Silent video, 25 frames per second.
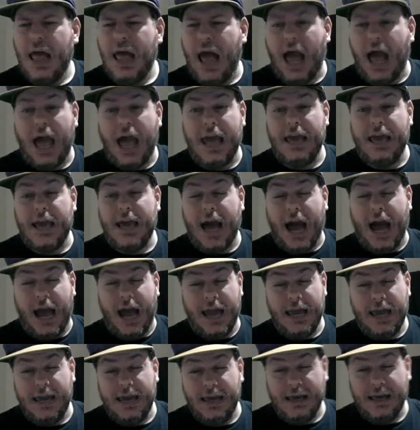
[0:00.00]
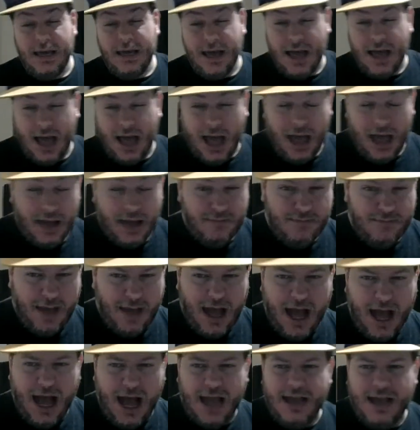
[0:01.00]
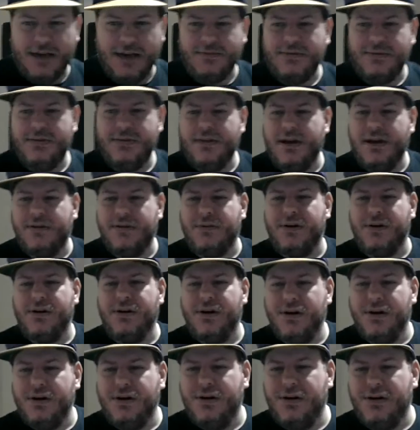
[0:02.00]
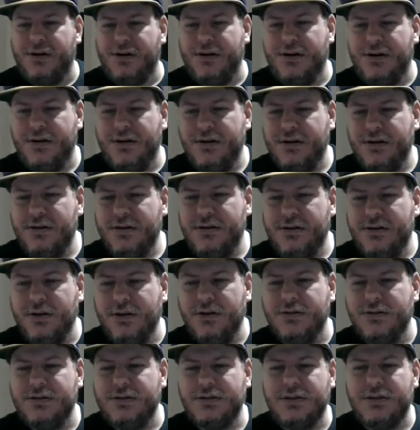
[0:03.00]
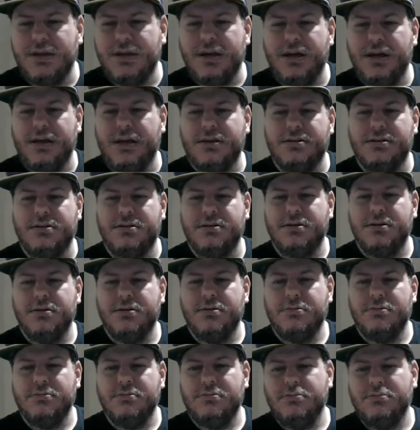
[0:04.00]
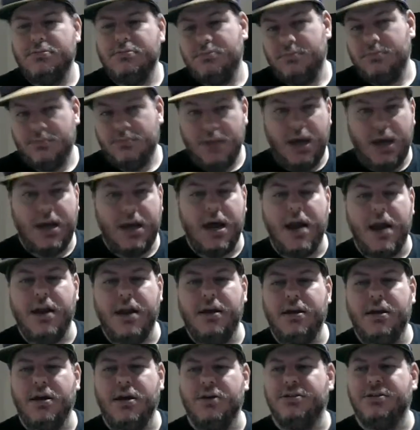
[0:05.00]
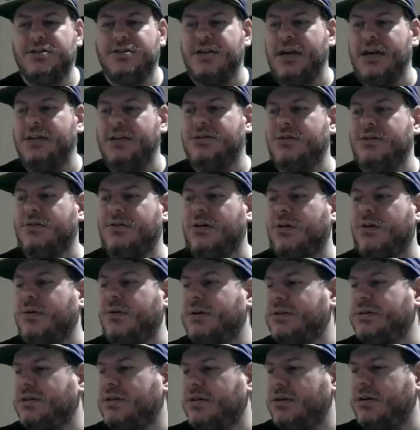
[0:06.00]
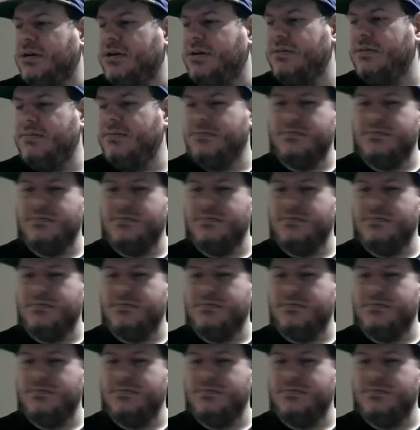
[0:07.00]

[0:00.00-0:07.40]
I have never heard those things. Hey, there you go. Saints are always good.